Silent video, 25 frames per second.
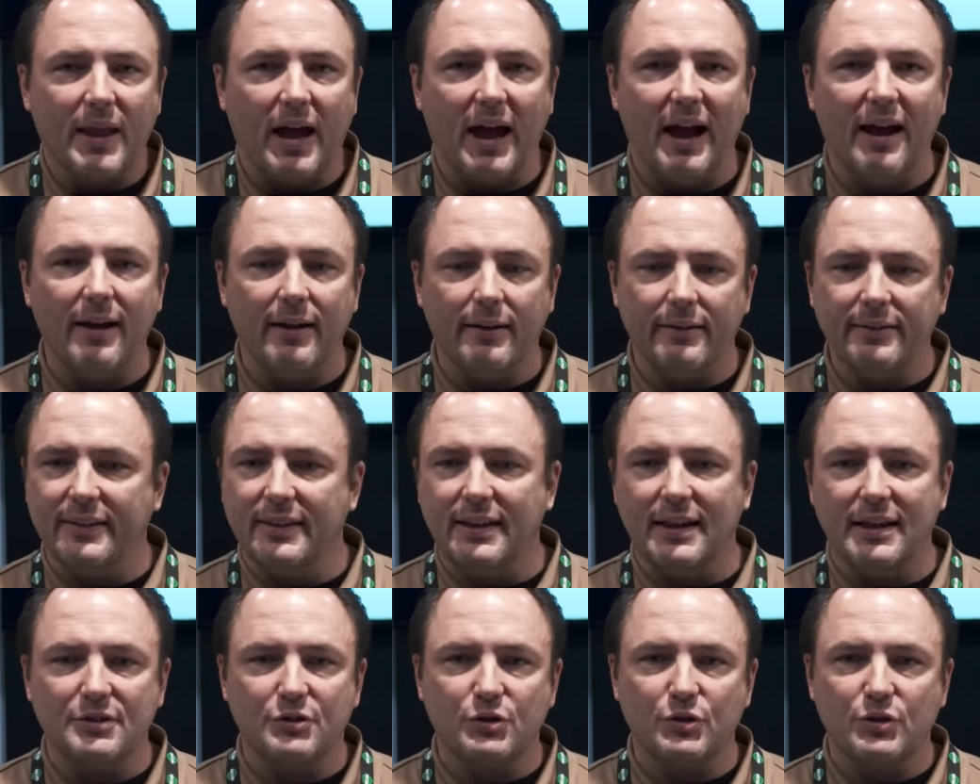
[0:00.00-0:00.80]
I,
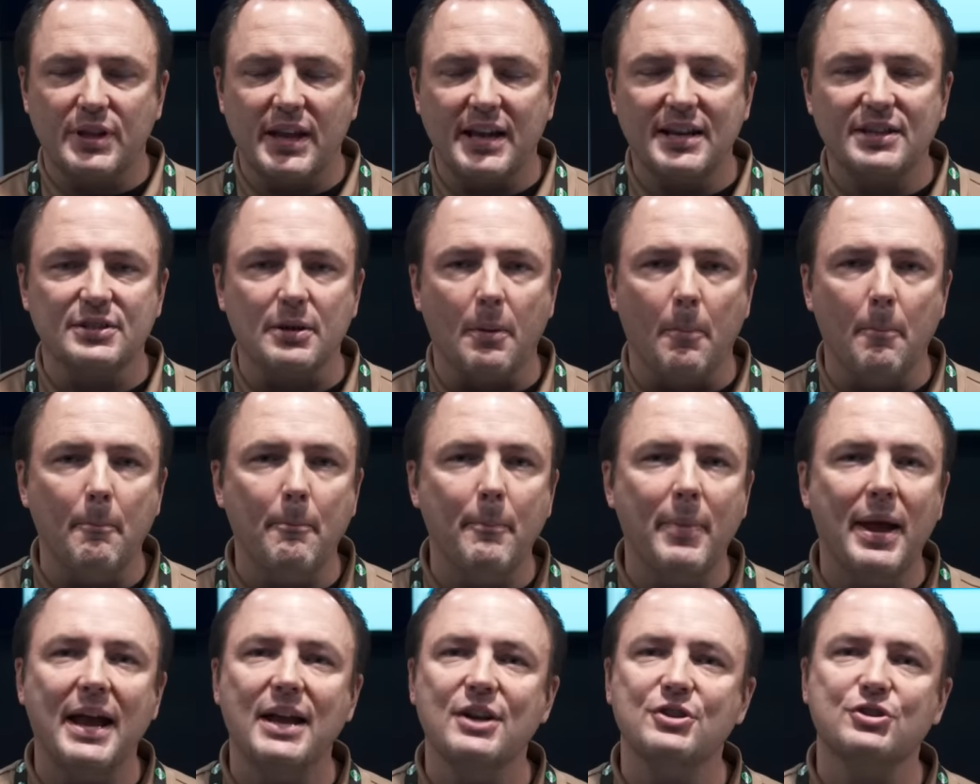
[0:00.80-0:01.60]
takes a
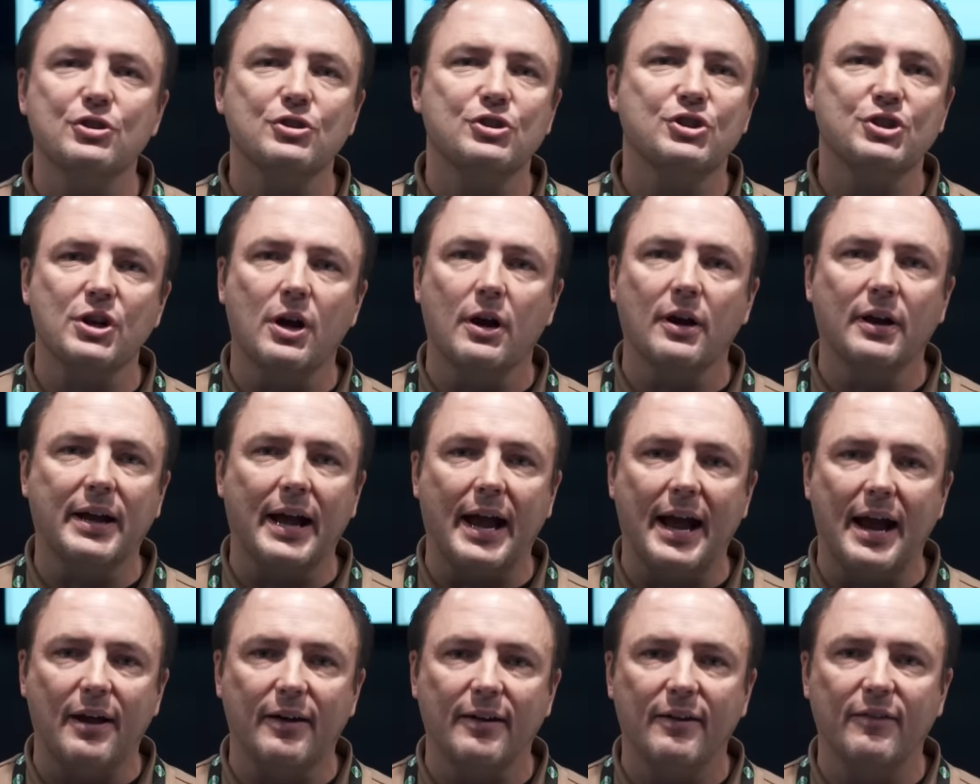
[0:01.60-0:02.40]
major chunk
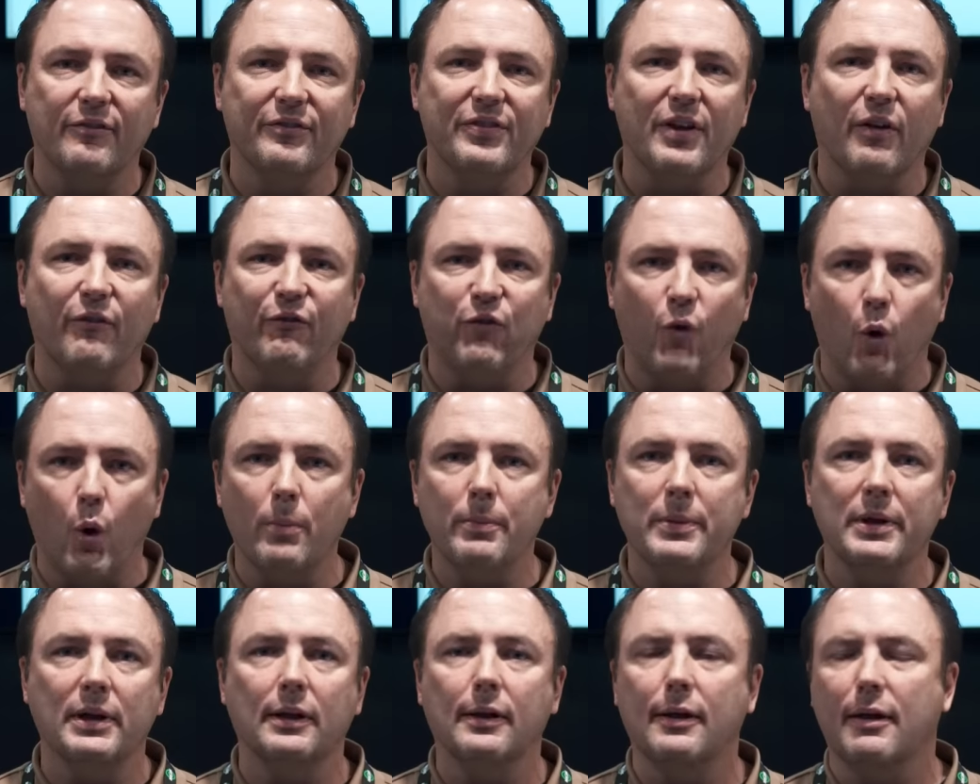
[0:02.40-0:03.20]
out of the
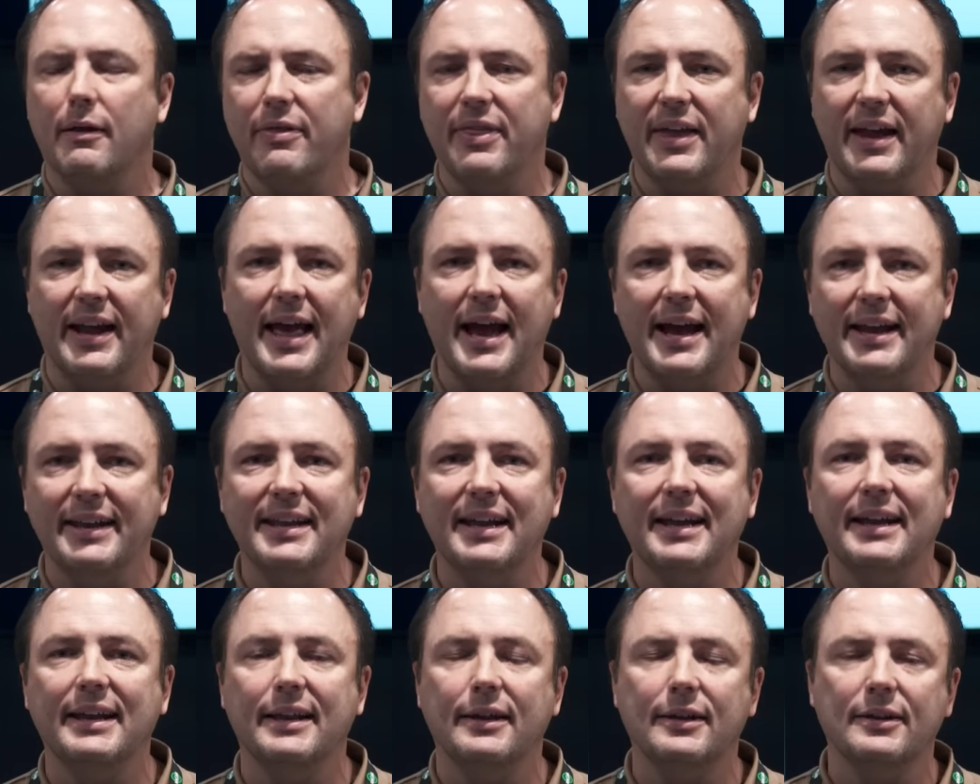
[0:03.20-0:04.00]
formula that I
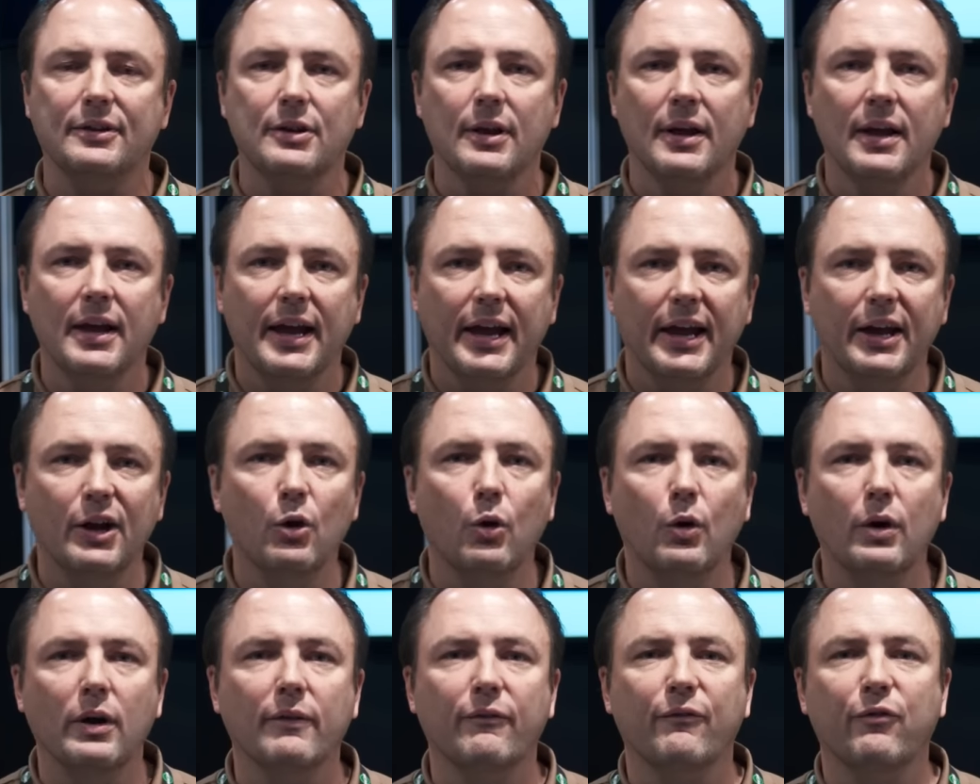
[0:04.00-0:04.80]
need in
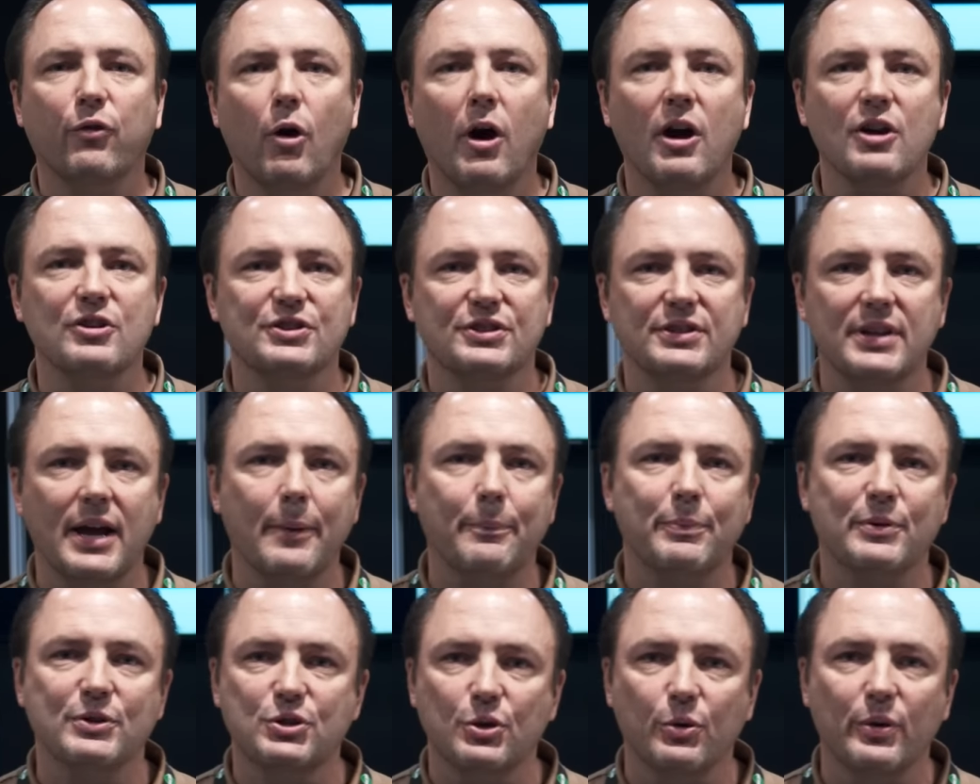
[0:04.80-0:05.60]
order for our
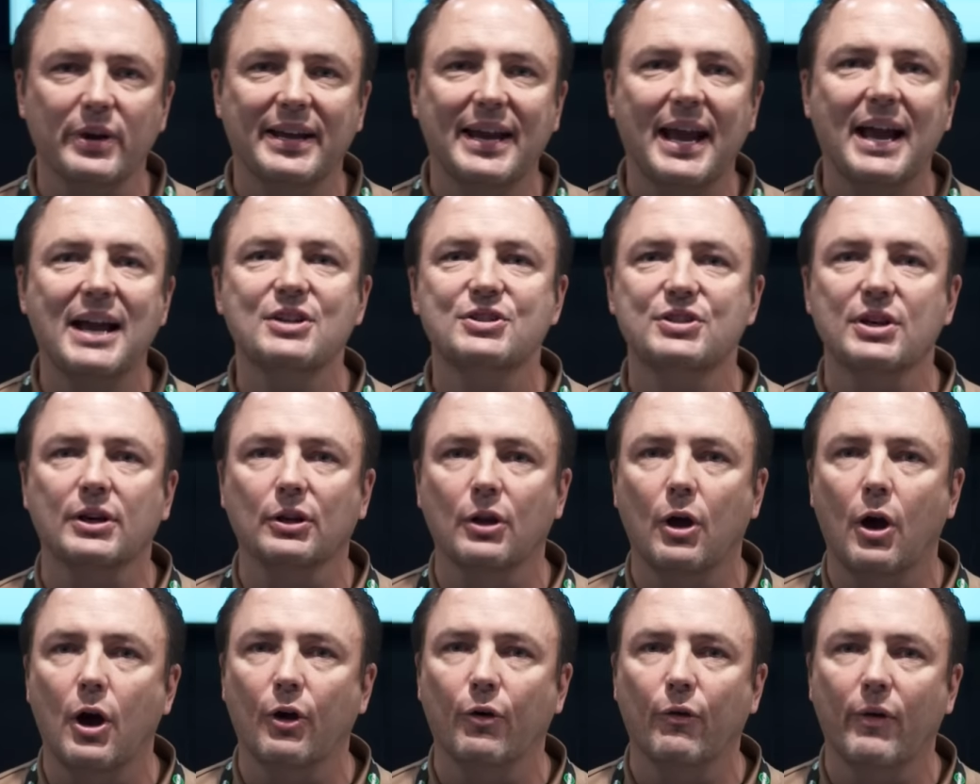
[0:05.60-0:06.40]
snipers to engage at
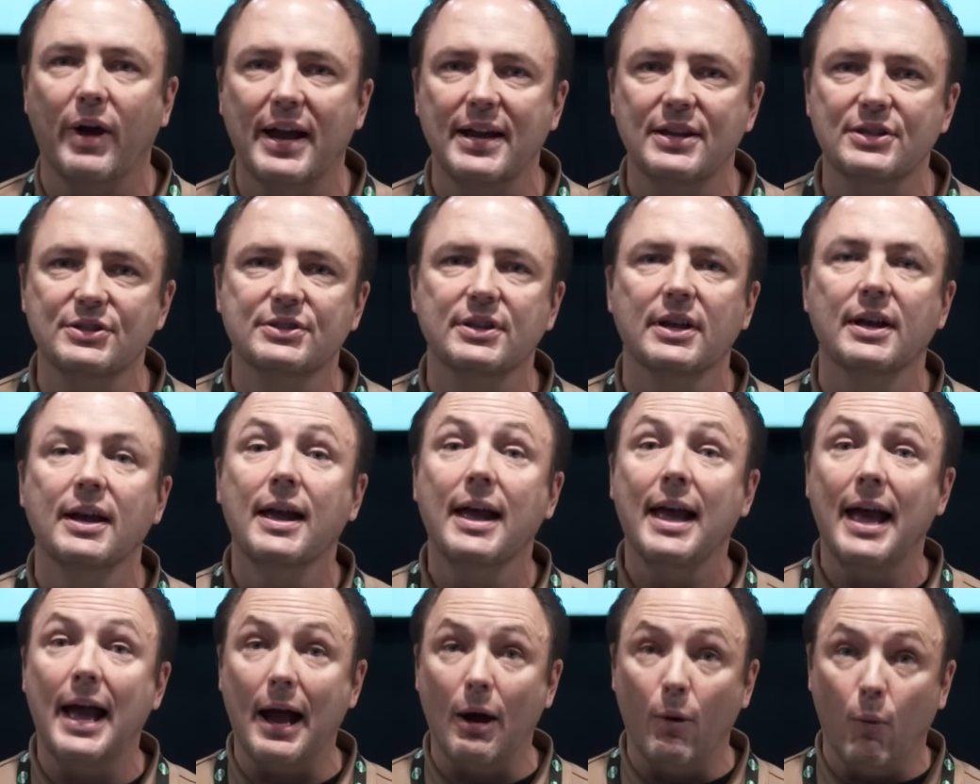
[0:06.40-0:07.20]
long range.
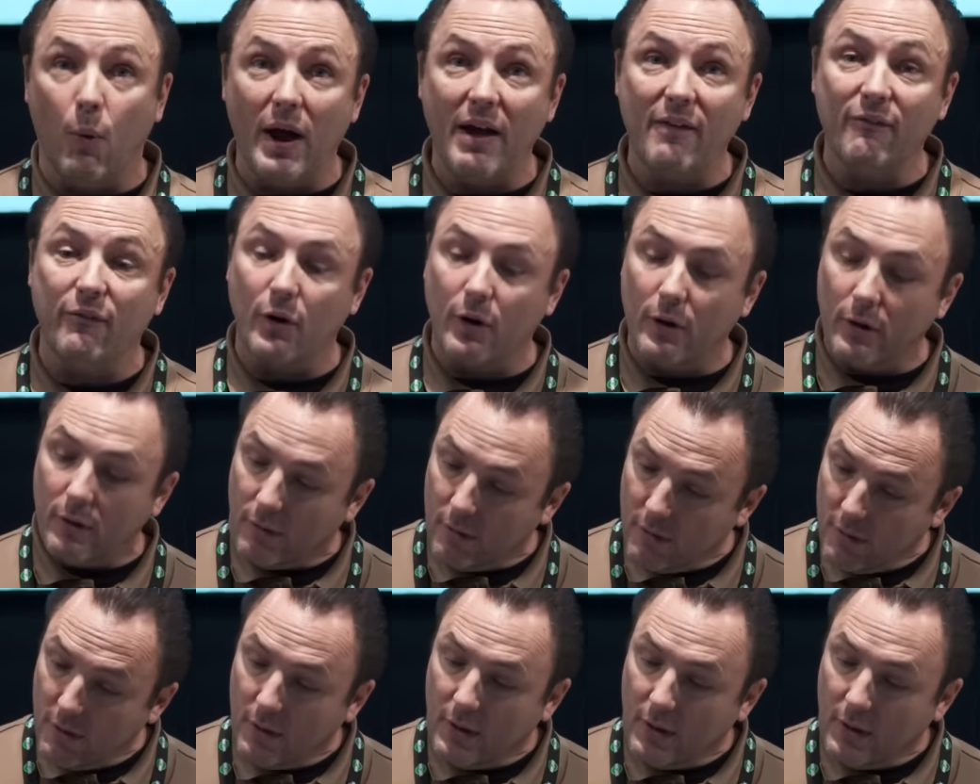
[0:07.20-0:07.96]
However,